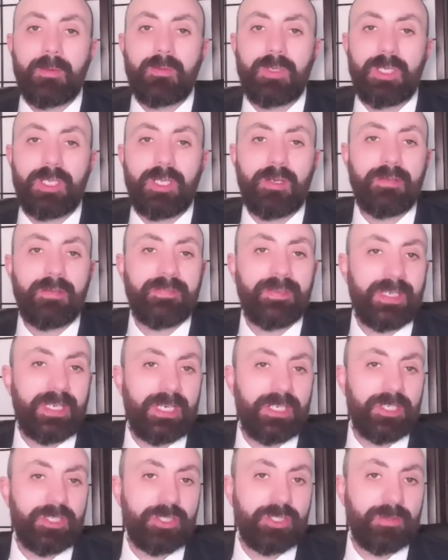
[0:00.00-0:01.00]

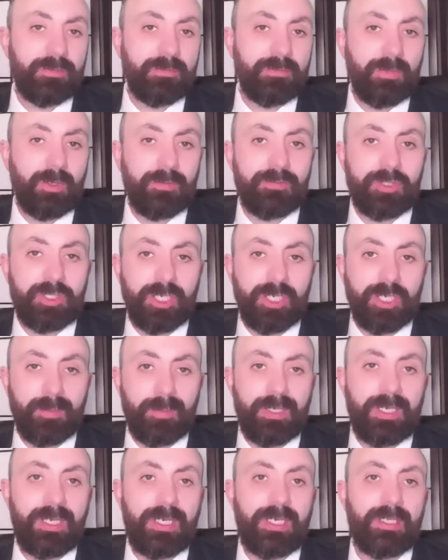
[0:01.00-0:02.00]
unification of
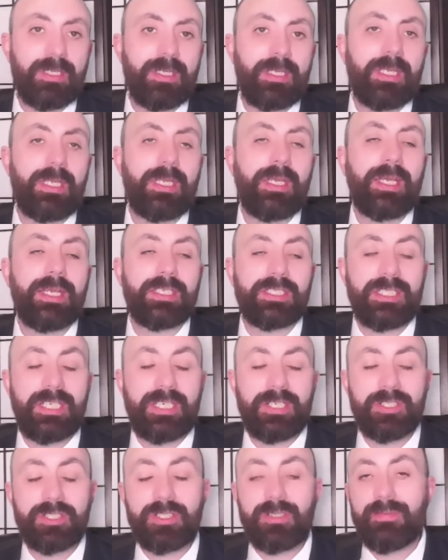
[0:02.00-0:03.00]
Germany, the
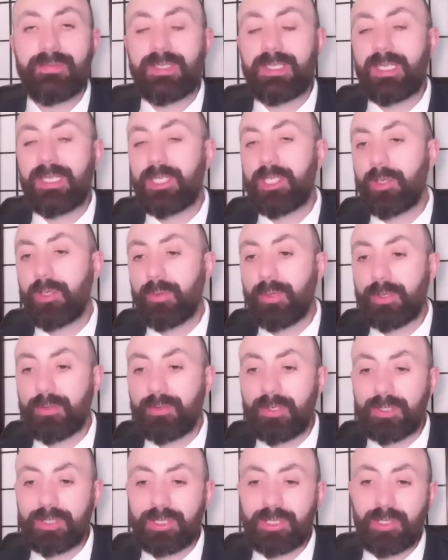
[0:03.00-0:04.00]
extension of the EU
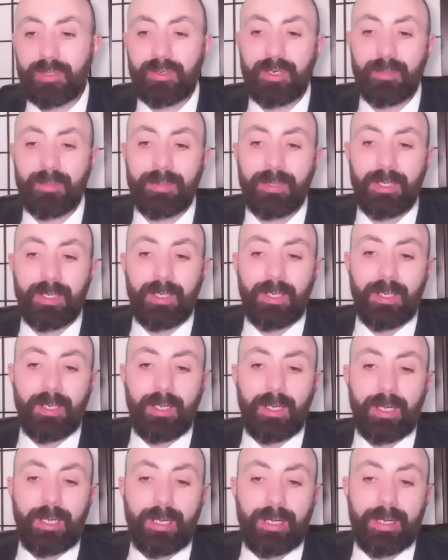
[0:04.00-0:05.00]
across Europe,
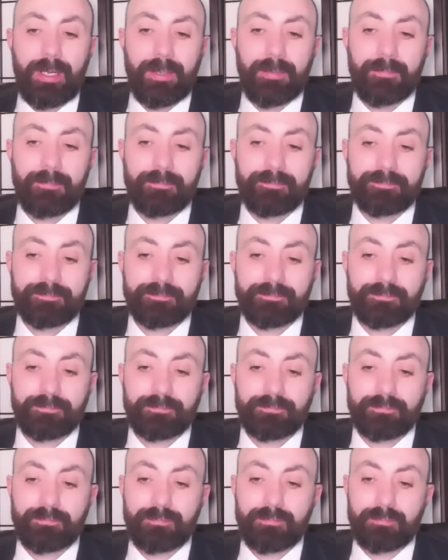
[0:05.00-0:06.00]

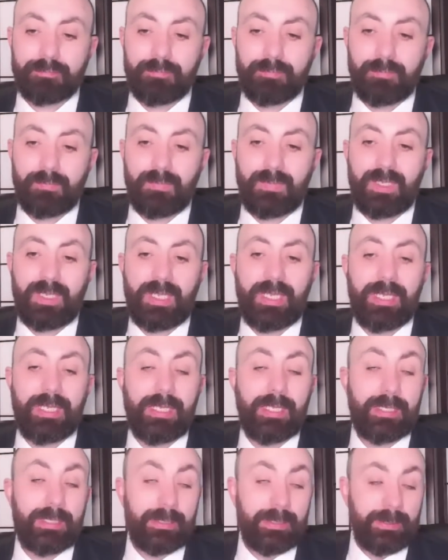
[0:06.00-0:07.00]

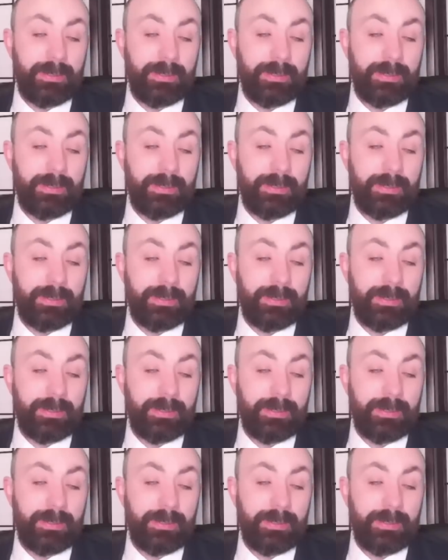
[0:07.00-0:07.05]
the